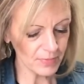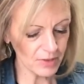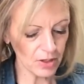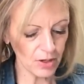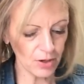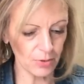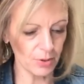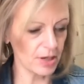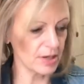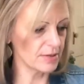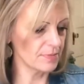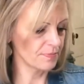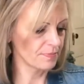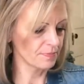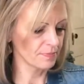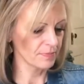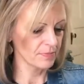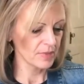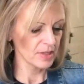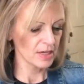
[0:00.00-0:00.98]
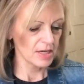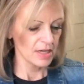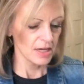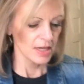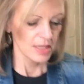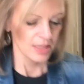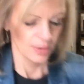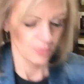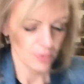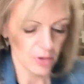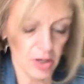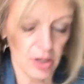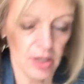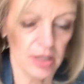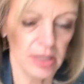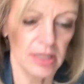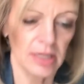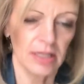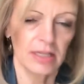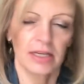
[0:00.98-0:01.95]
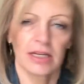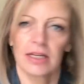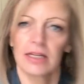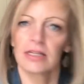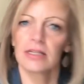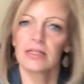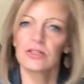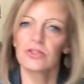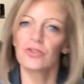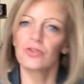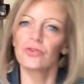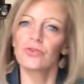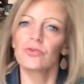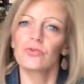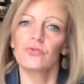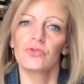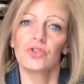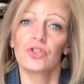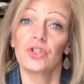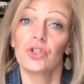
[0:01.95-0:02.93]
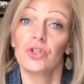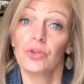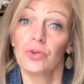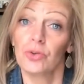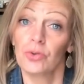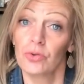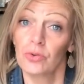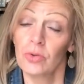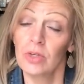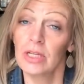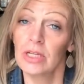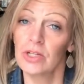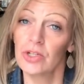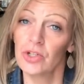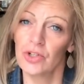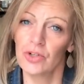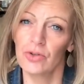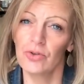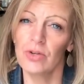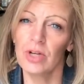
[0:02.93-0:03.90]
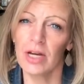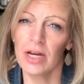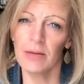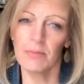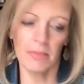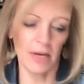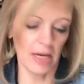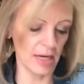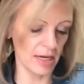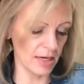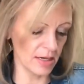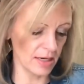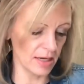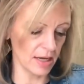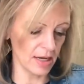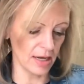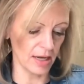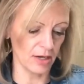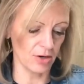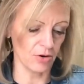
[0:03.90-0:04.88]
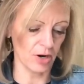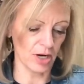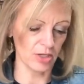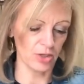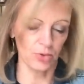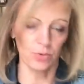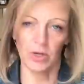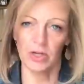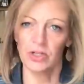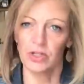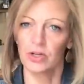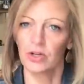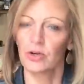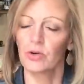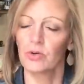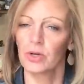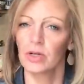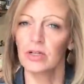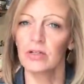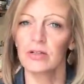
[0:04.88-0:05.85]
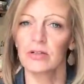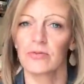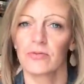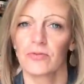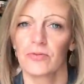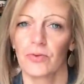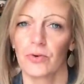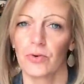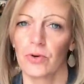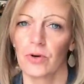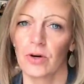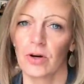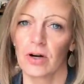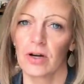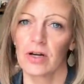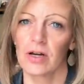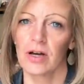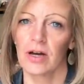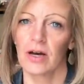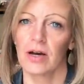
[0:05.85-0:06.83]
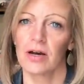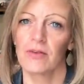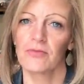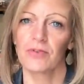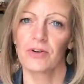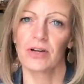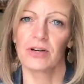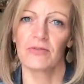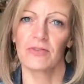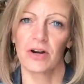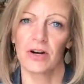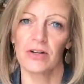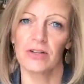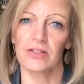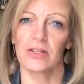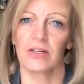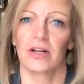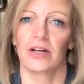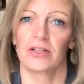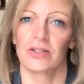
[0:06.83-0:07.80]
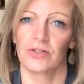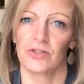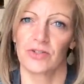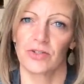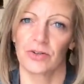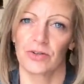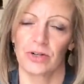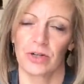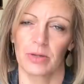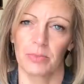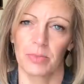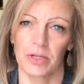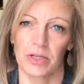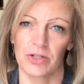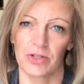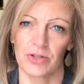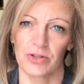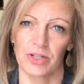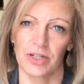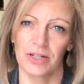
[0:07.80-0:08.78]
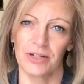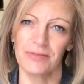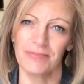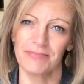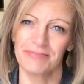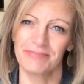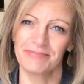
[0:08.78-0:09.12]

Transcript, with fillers: All right. Then we're on in getting into June. In June, I made a graduation quilt for uh, a friend of ours, and I'll insert a picture here.